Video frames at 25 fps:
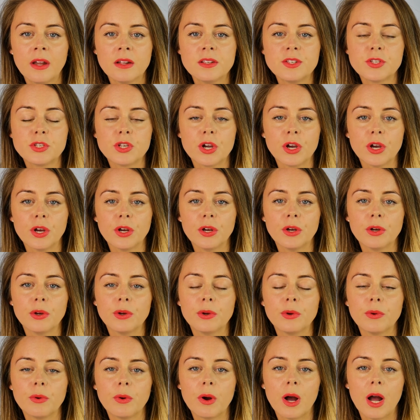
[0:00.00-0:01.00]
So
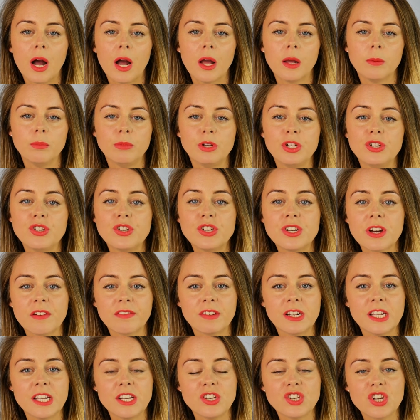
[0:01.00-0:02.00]
you should
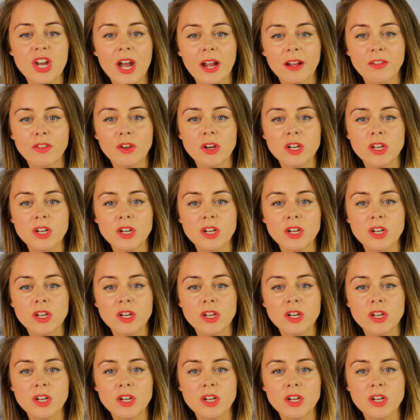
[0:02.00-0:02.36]
definitely check